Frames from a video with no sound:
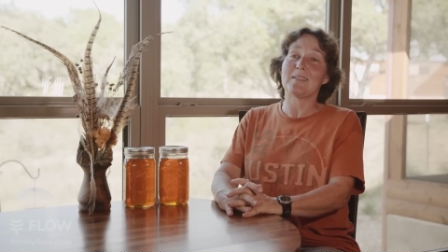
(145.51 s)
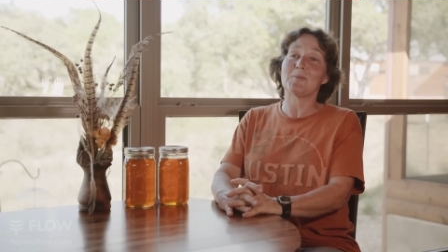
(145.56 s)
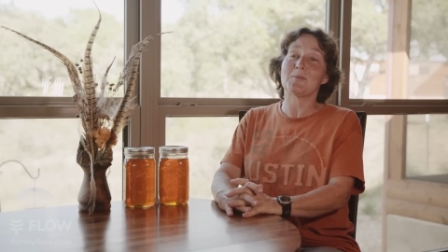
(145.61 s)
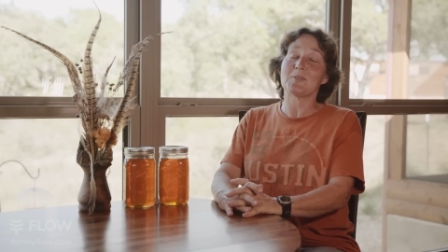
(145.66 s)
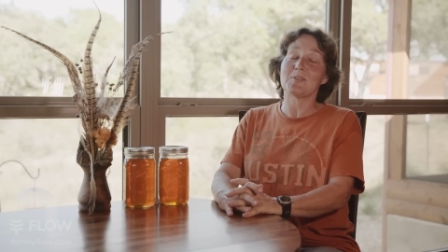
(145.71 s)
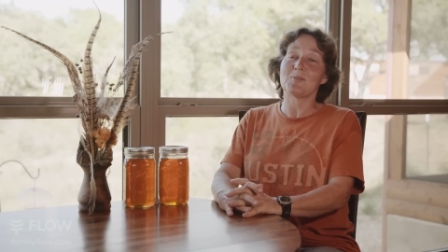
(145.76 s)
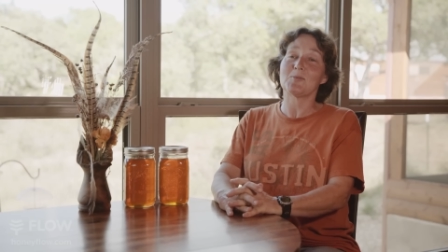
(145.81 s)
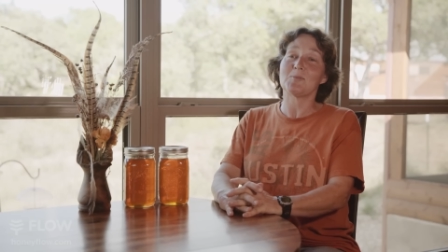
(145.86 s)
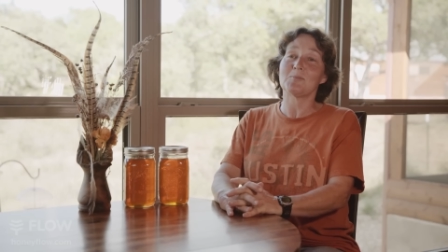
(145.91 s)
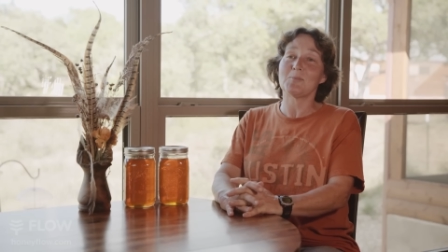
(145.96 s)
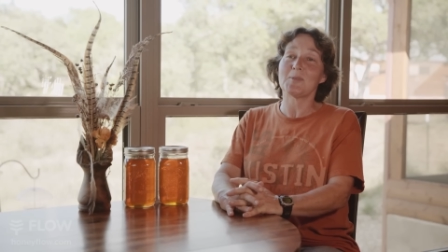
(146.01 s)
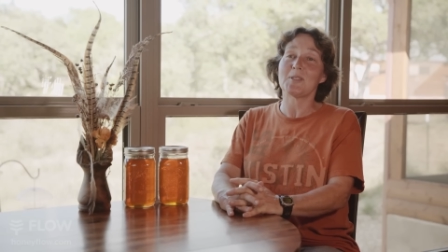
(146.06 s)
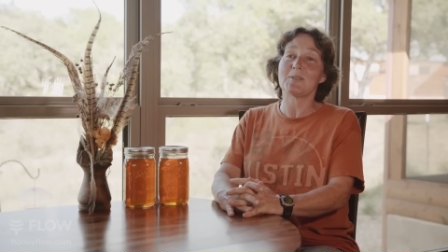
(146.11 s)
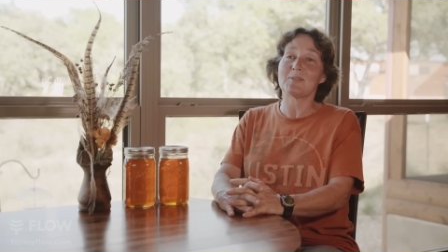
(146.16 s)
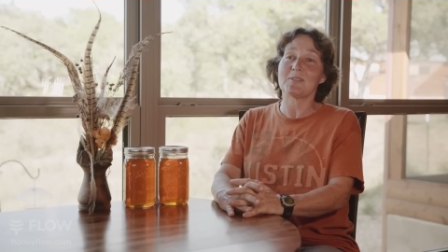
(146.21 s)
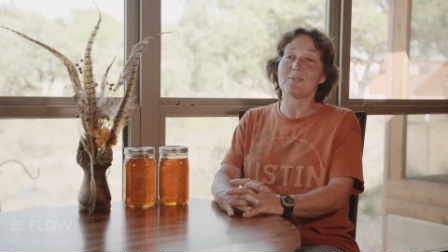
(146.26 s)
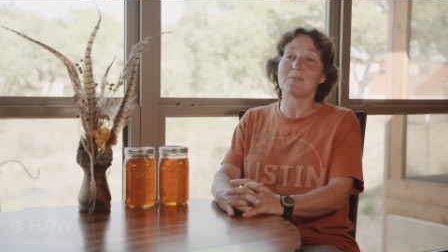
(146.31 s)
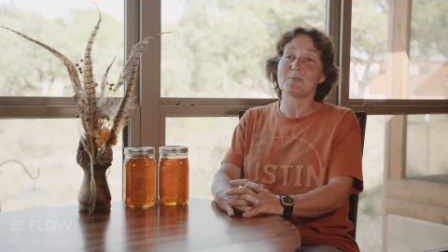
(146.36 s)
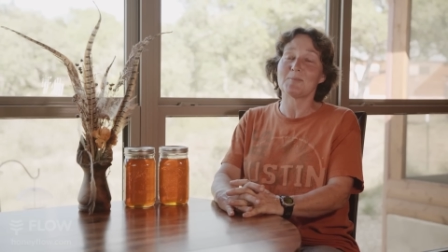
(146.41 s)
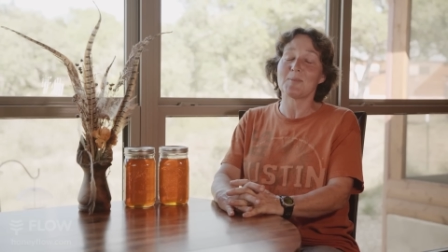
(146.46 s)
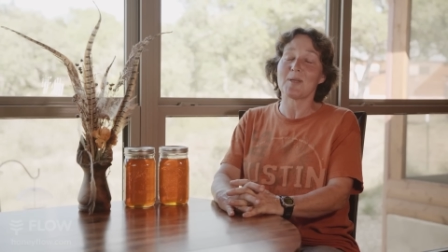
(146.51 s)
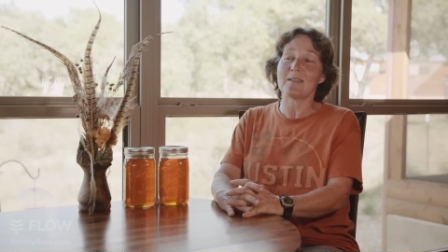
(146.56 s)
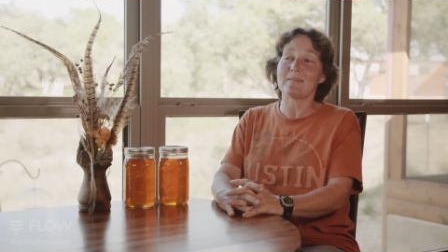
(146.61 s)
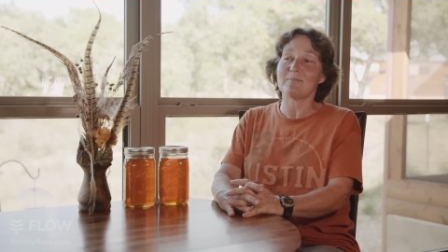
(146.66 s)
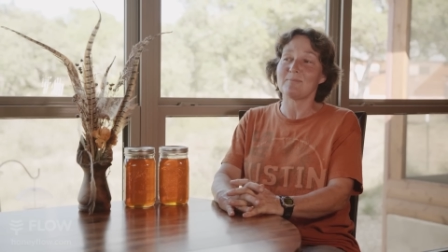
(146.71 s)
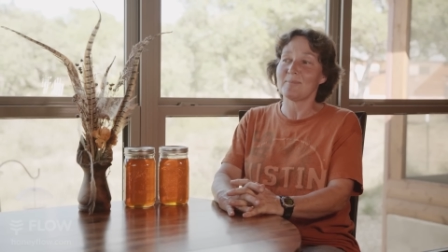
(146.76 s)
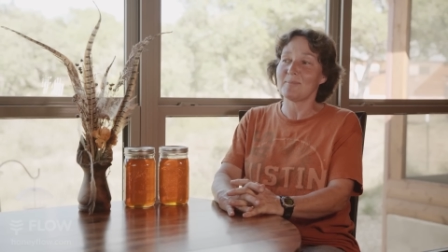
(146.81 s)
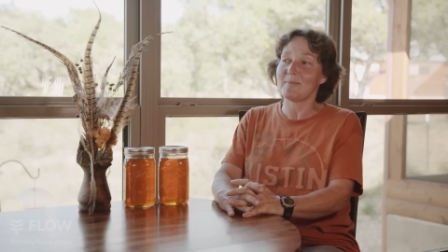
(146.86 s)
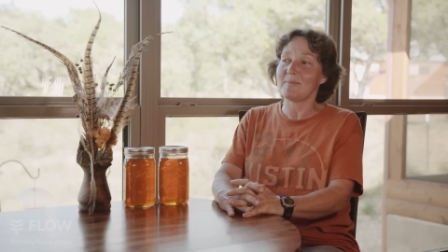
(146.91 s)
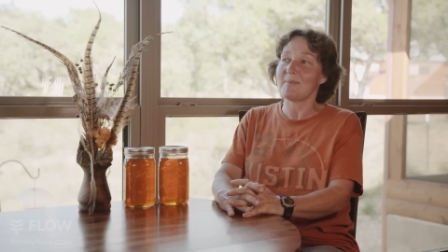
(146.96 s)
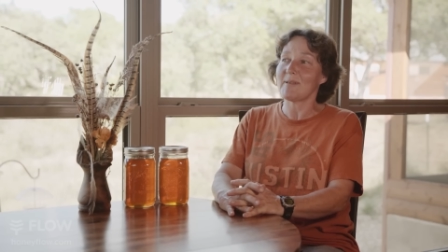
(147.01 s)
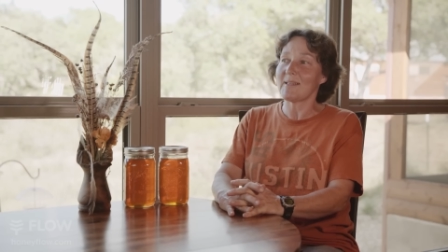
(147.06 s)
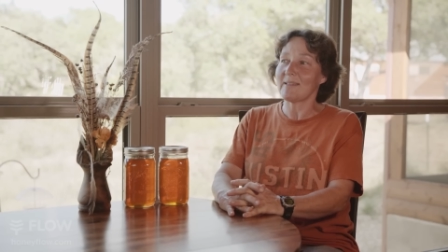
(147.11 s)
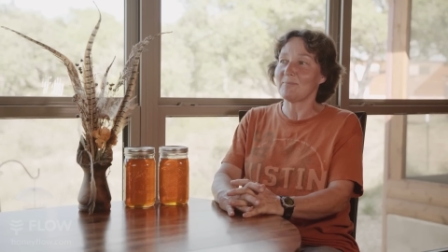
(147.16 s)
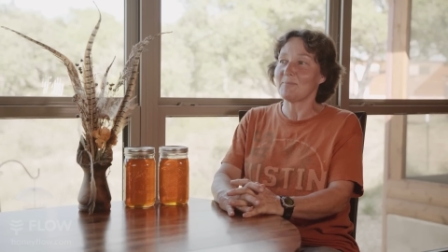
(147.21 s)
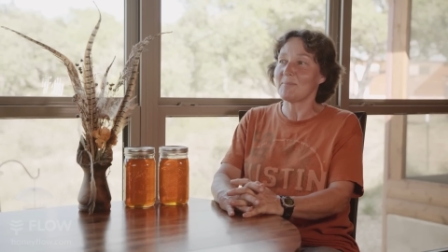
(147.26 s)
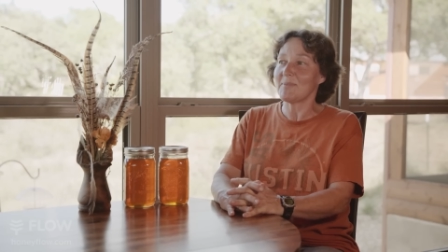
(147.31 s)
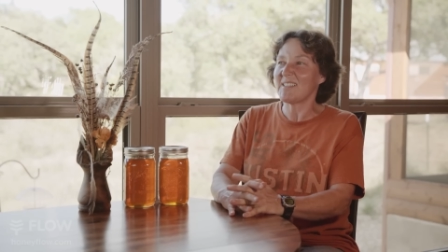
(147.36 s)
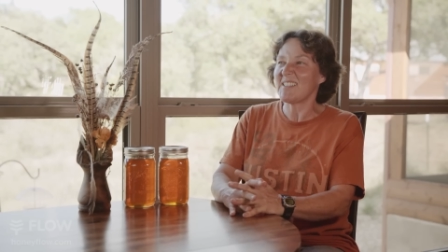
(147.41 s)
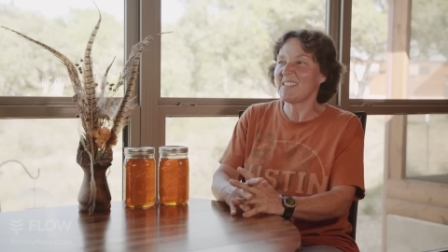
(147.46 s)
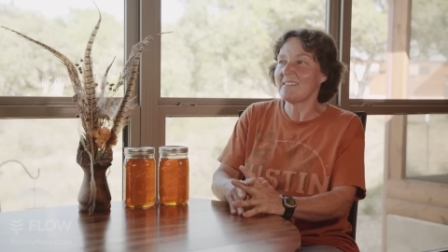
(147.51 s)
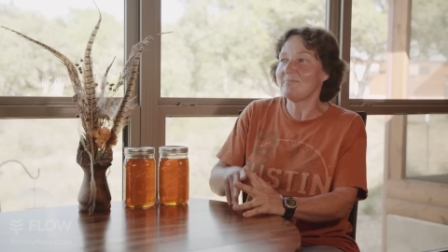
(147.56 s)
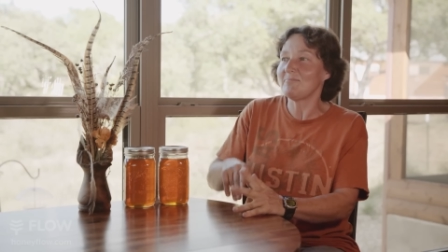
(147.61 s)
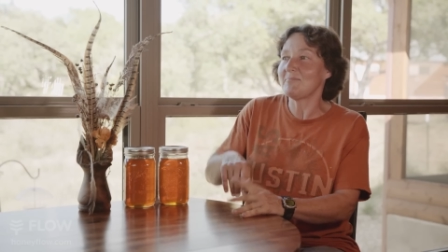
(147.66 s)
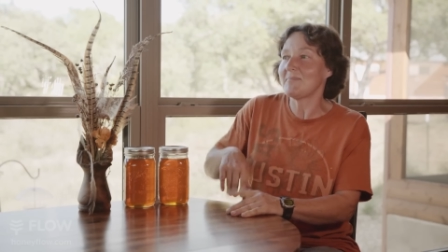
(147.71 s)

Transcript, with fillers: it was it was uh, it,